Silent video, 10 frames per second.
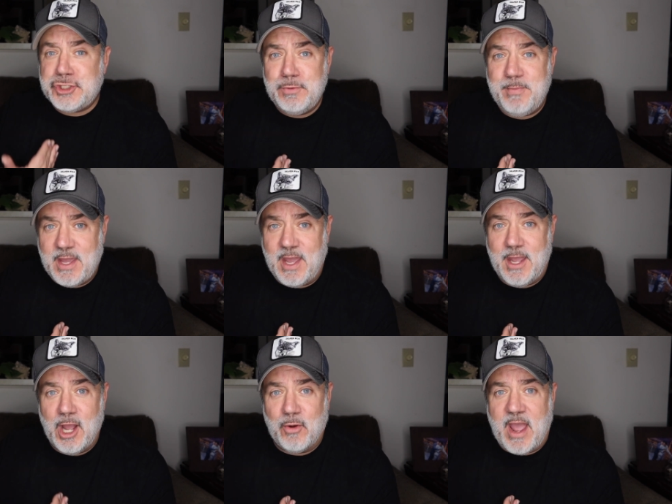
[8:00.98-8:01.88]
to
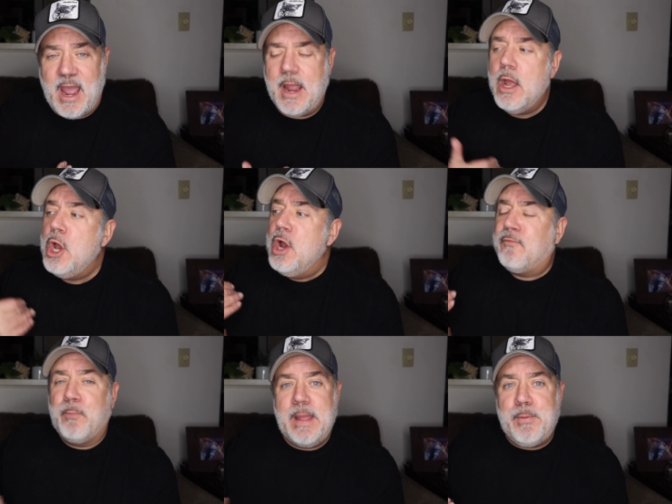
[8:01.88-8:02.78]
me, okay?
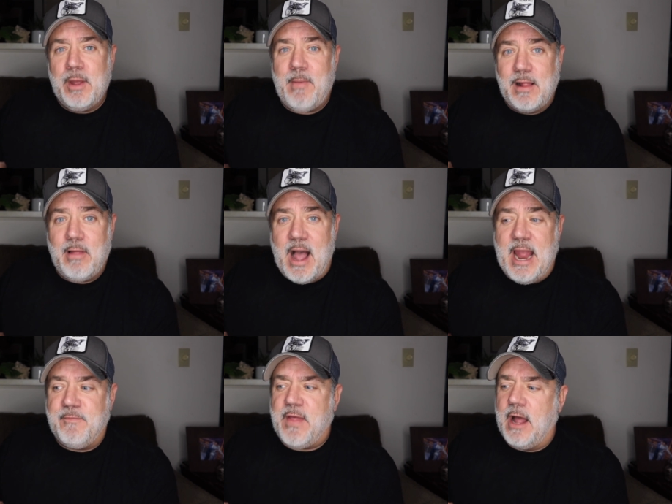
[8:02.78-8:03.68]
For people in my
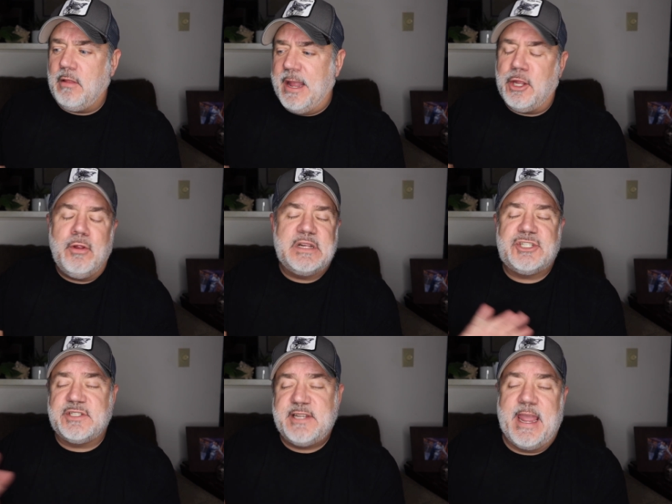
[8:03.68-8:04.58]
life that, like, you know,
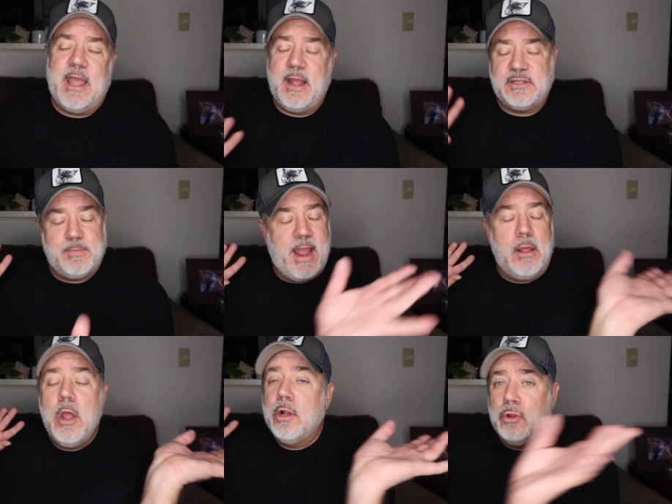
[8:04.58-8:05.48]
let's just take it into
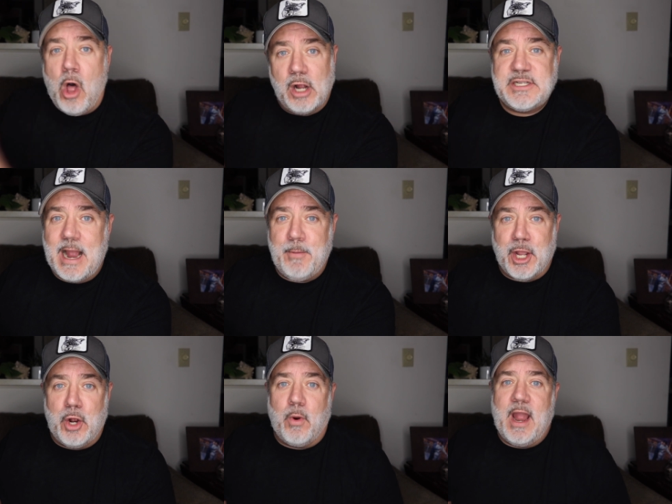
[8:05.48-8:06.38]
my long time
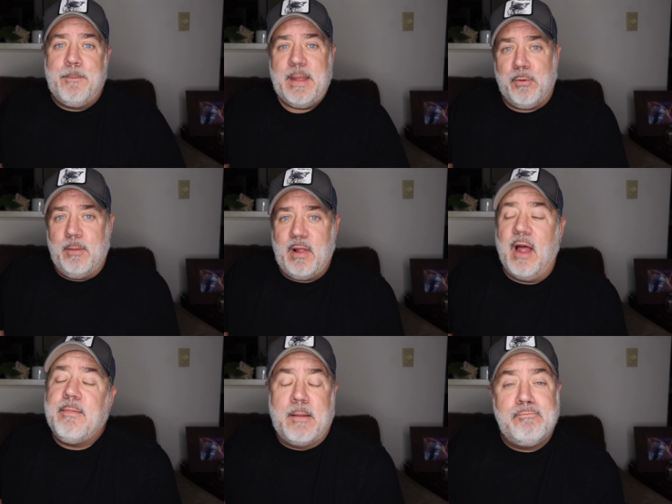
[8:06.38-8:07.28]
ago, right? People in my,
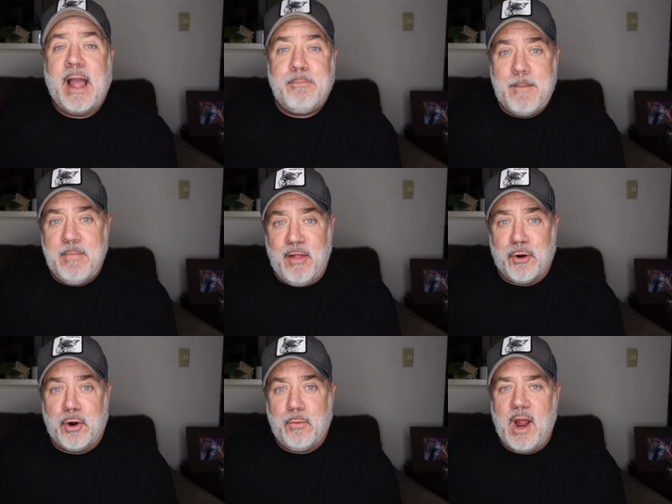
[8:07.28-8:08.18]
like, like, like my
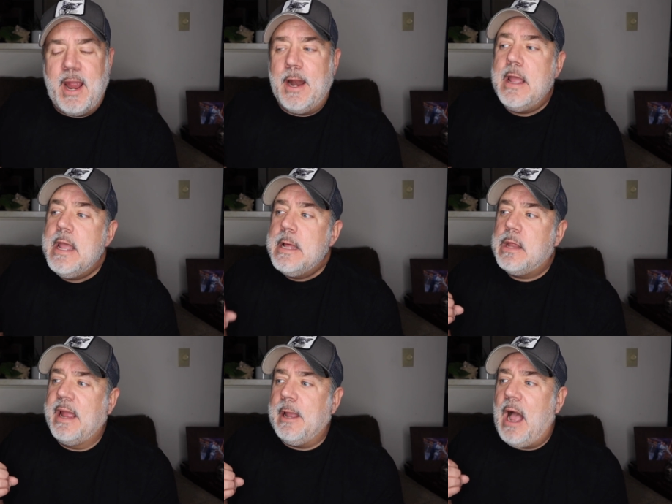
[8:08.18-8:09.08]
mother, right?
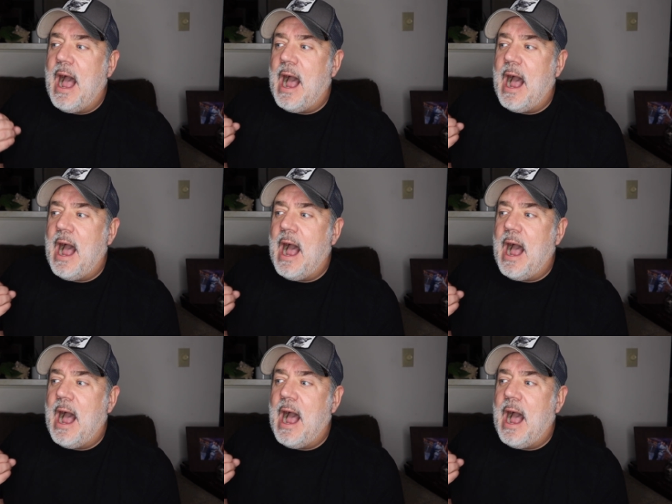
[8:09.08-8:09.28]
Like,